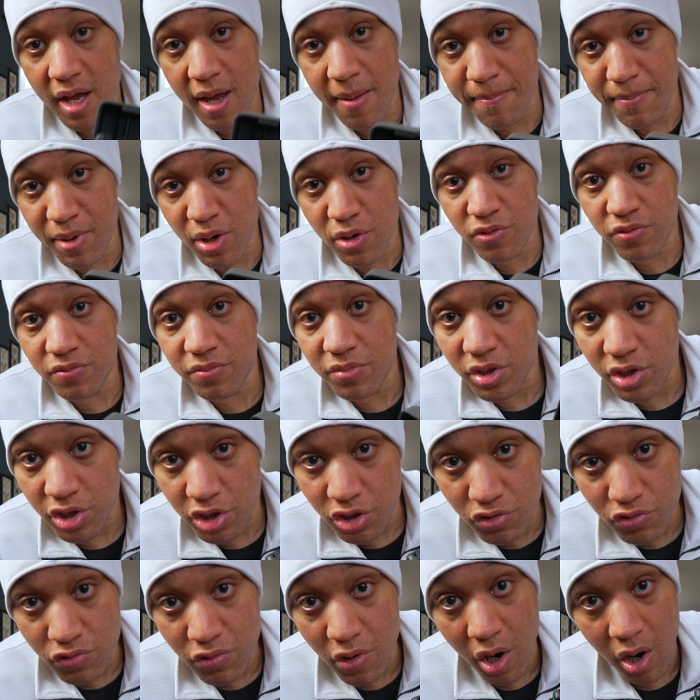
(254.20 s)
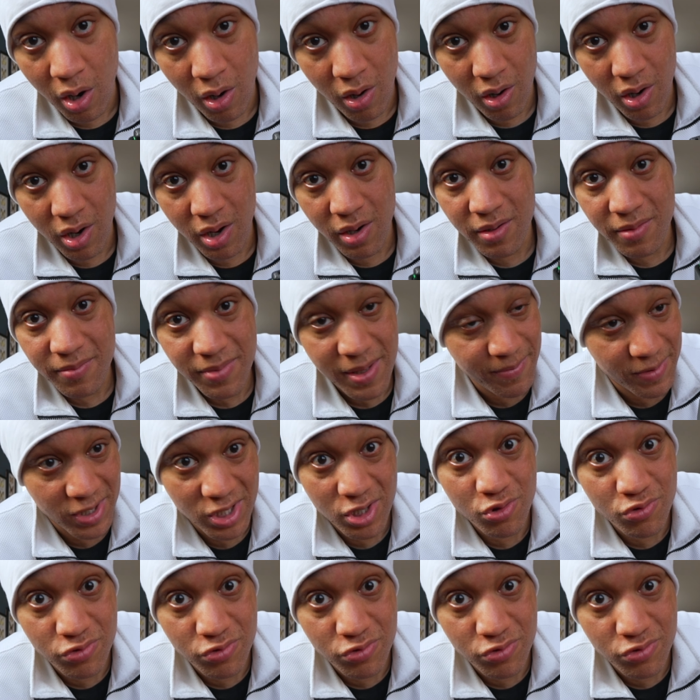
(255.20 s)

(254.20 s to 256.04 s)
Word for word: and boom, you are pimping.